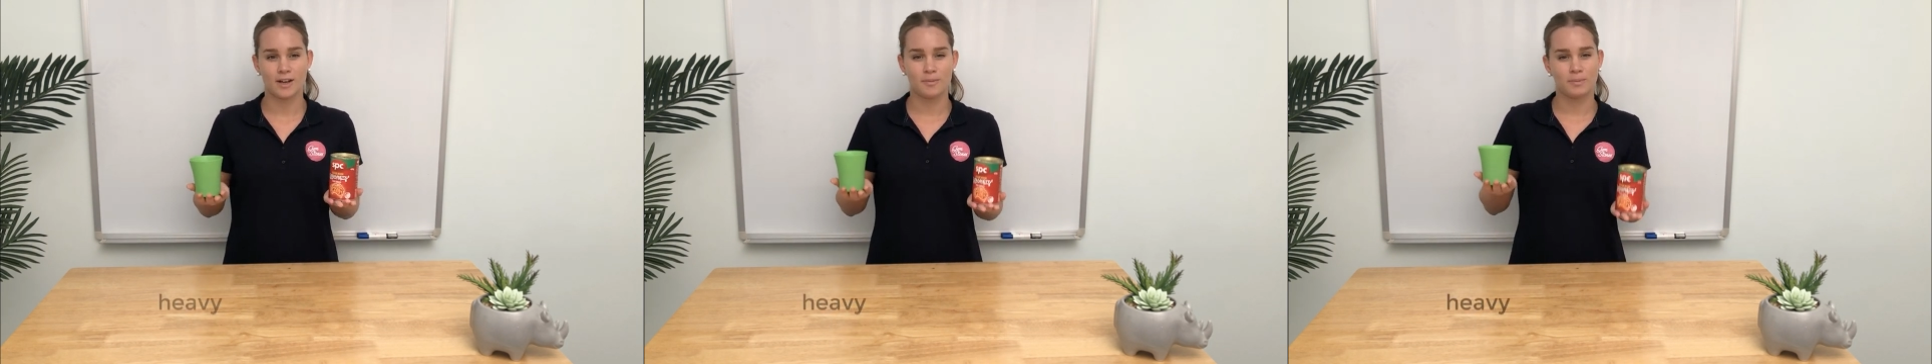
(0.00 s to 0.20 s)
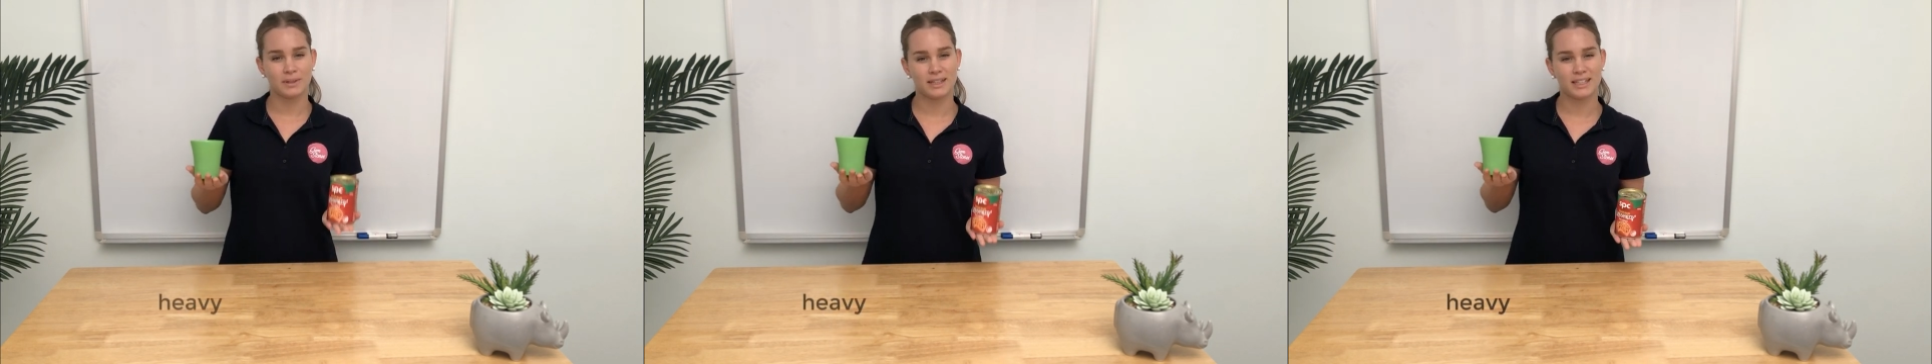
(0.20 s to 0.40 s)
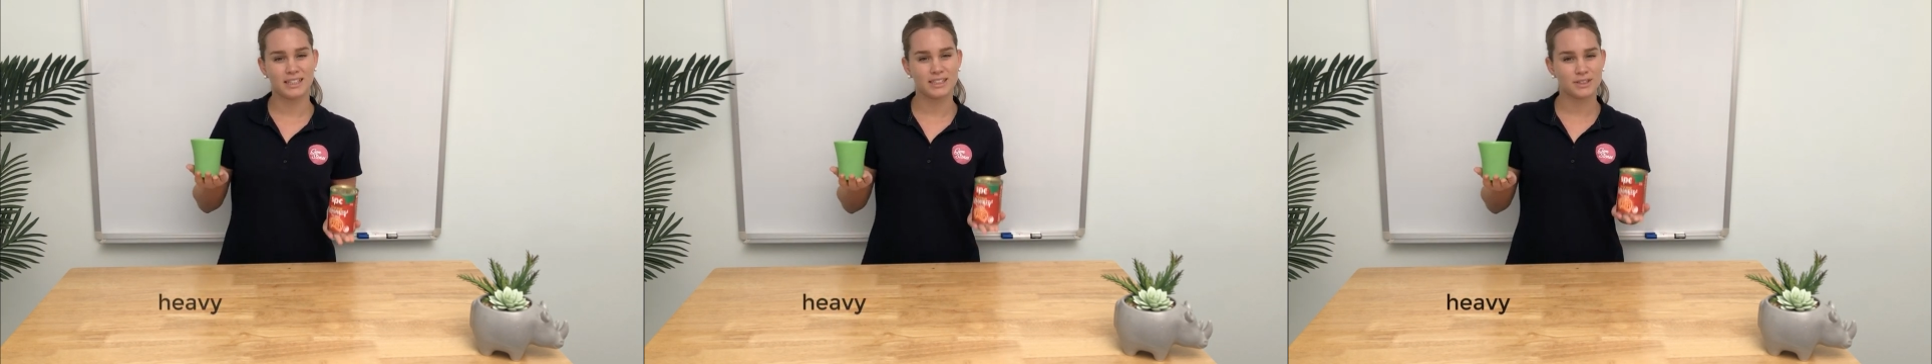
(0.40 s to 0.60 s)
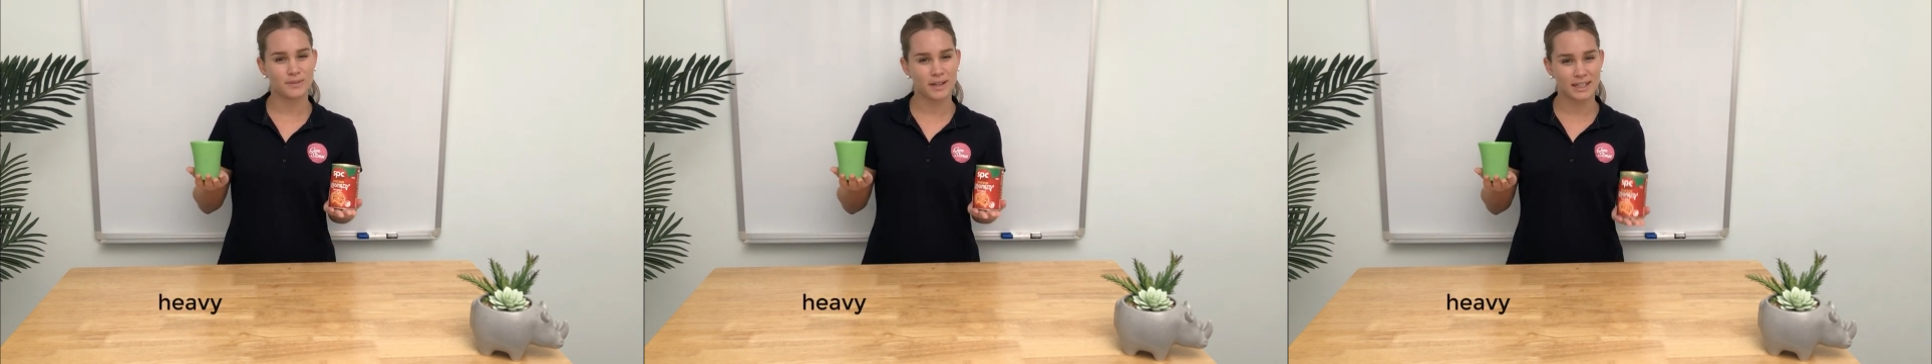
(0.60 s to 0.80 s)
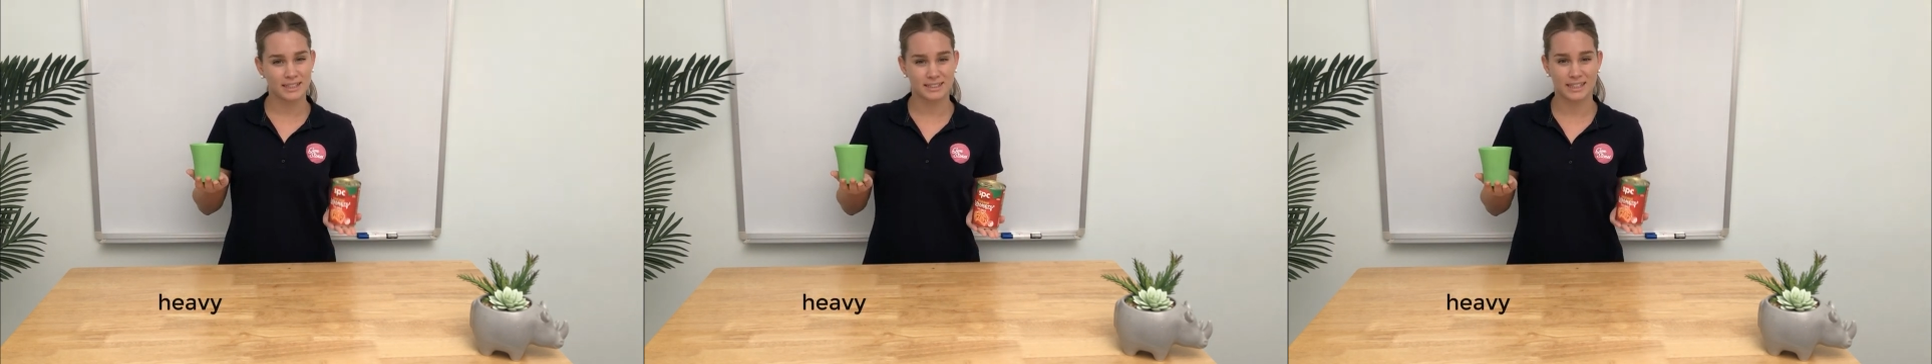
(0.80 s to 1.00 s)
but this
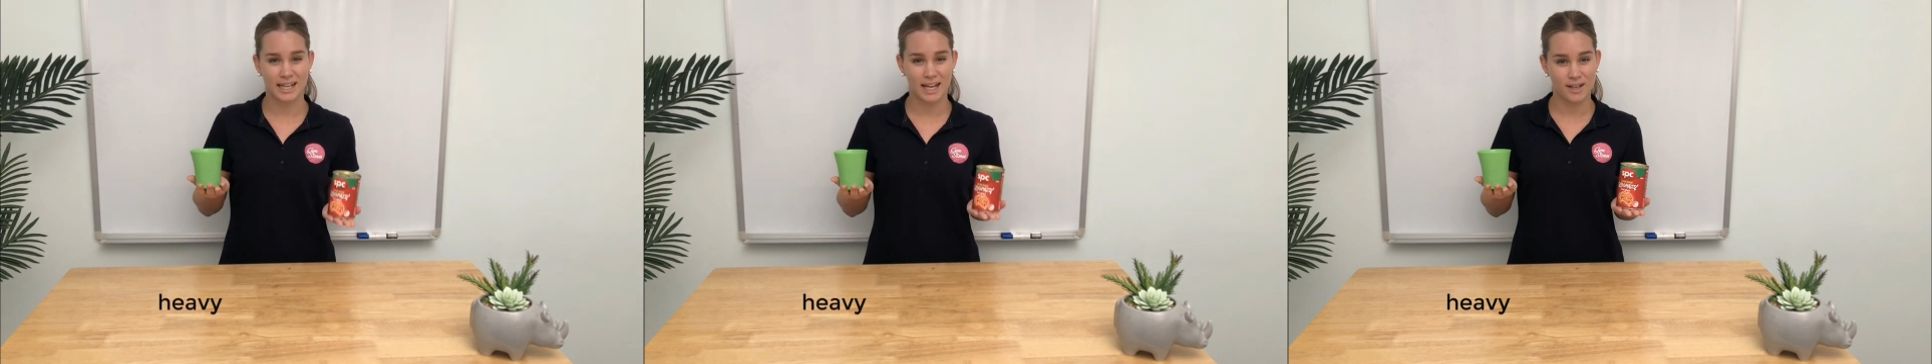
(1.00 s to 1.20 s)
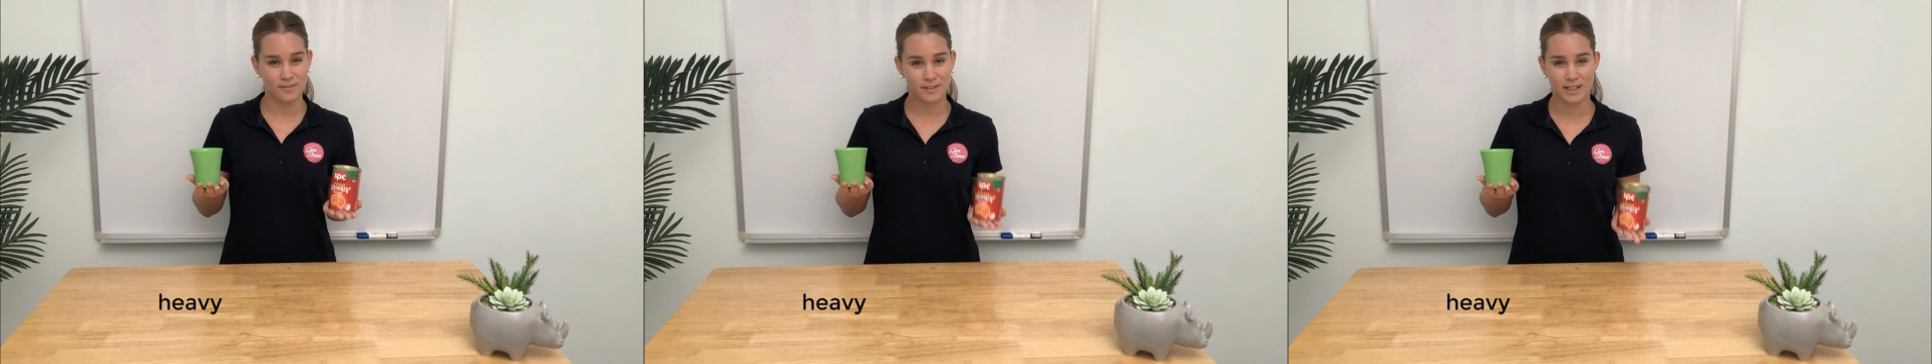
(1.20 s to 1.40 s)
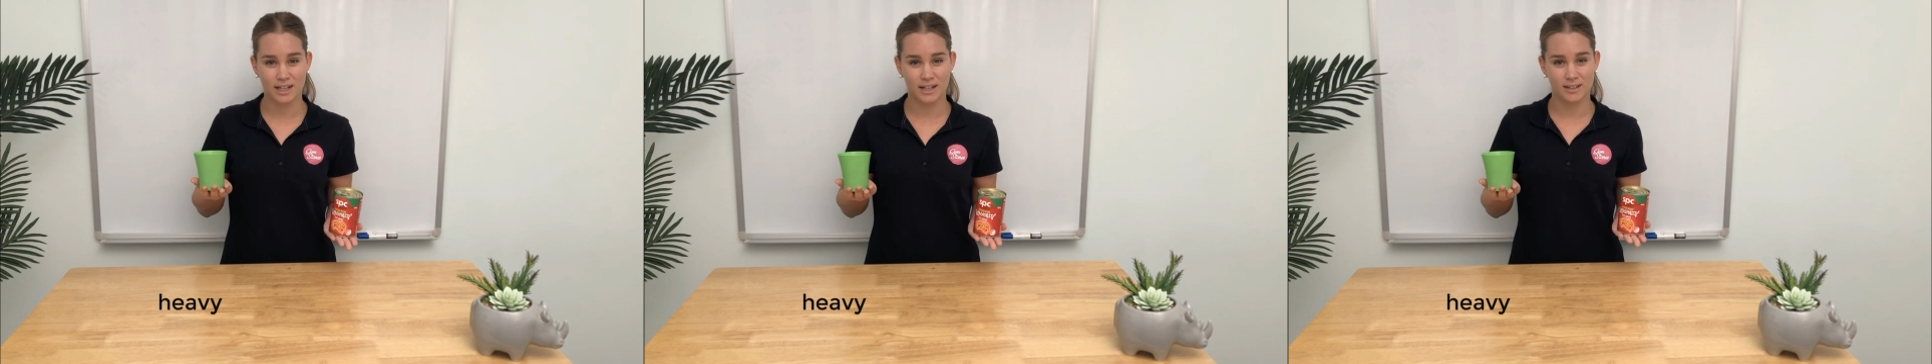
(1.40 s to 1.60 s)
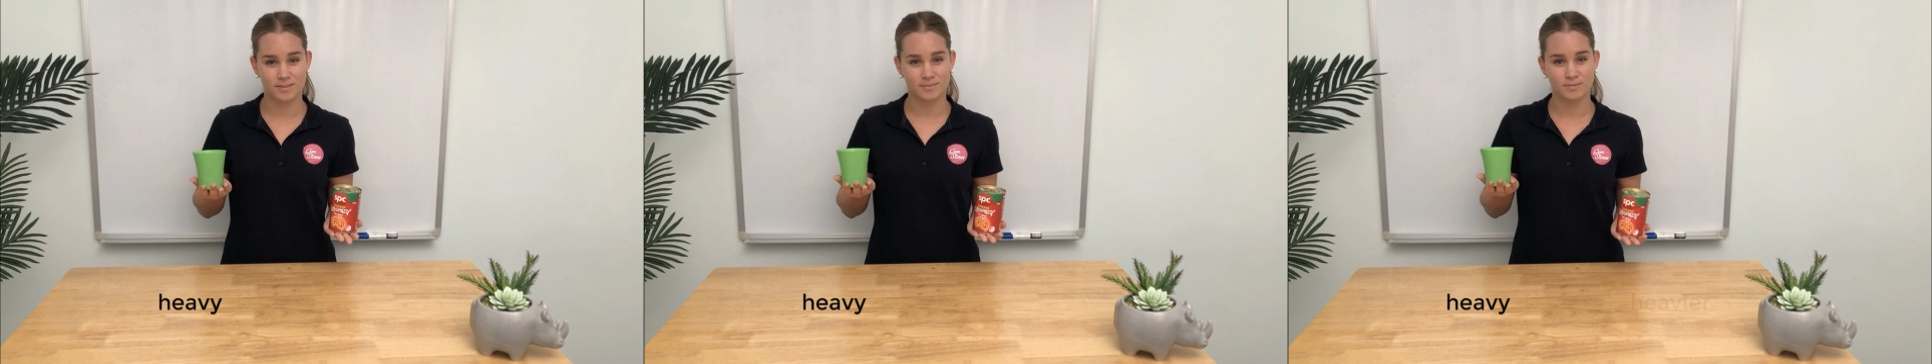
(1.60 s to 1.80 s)
one is heavier.